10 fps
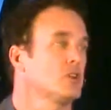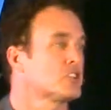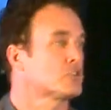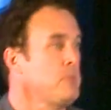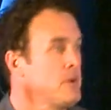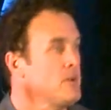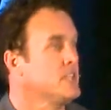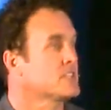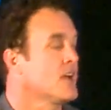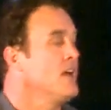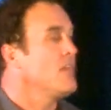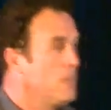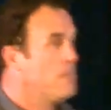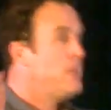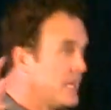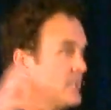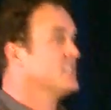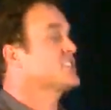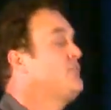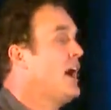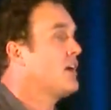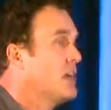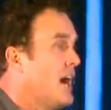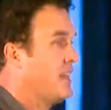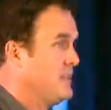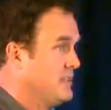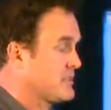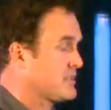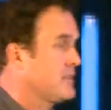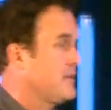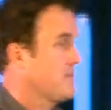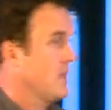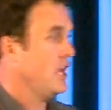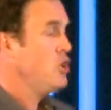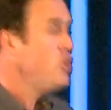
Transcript: to experience the bigness of how God is and